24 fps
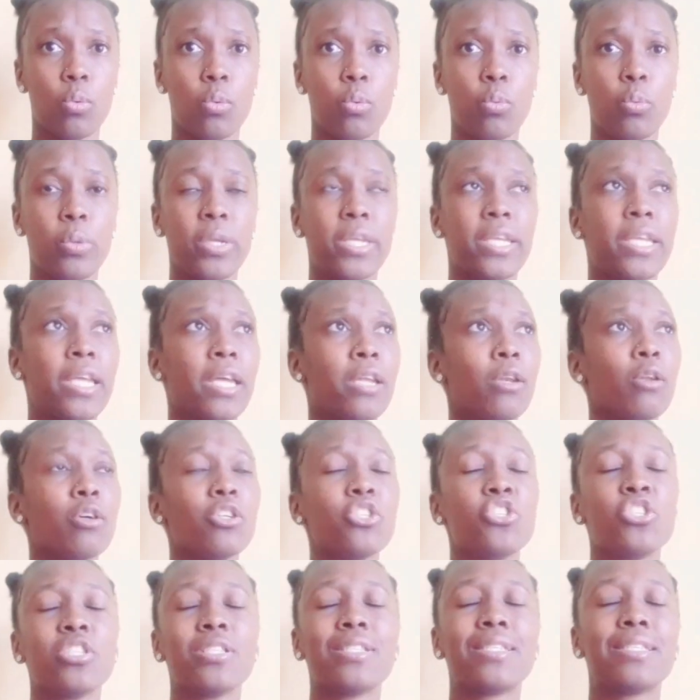We
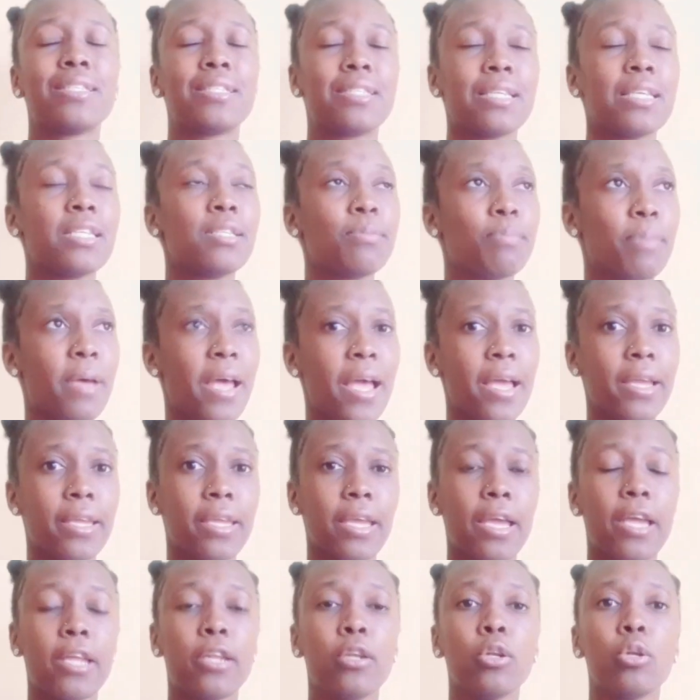cannot just sit back
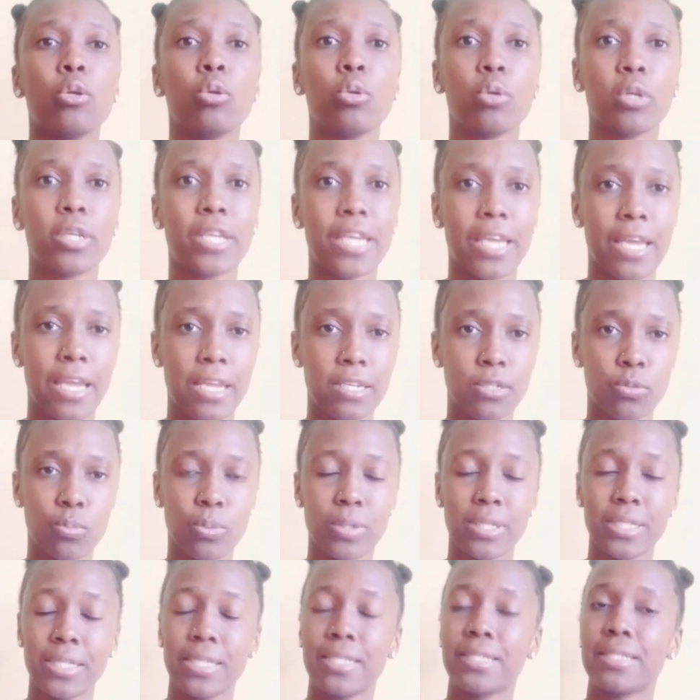and look at
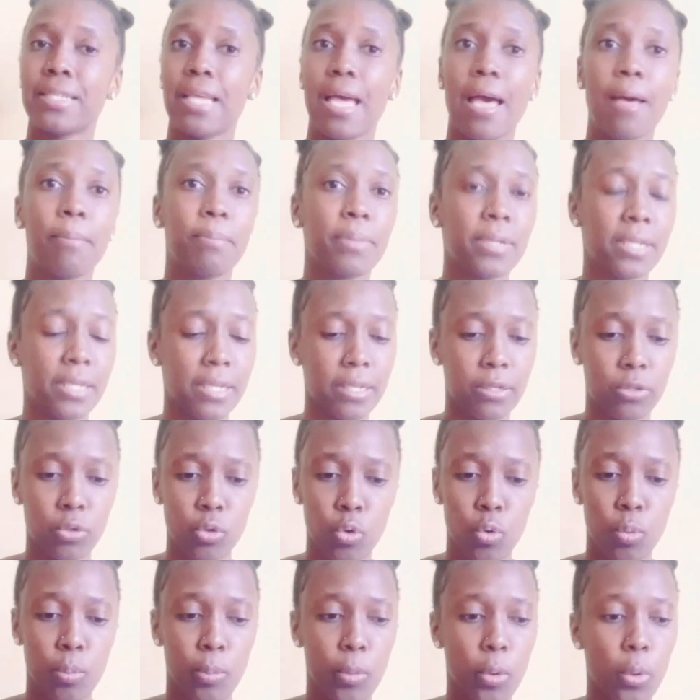what is happening
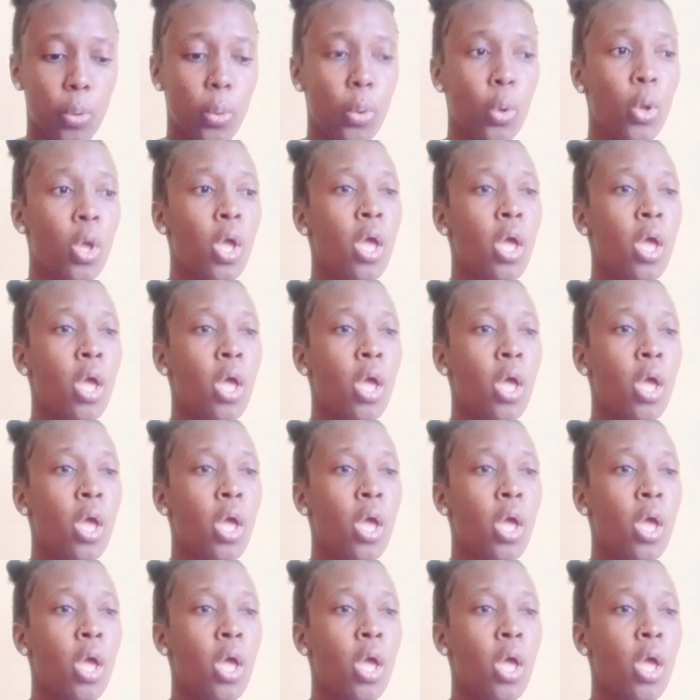no more.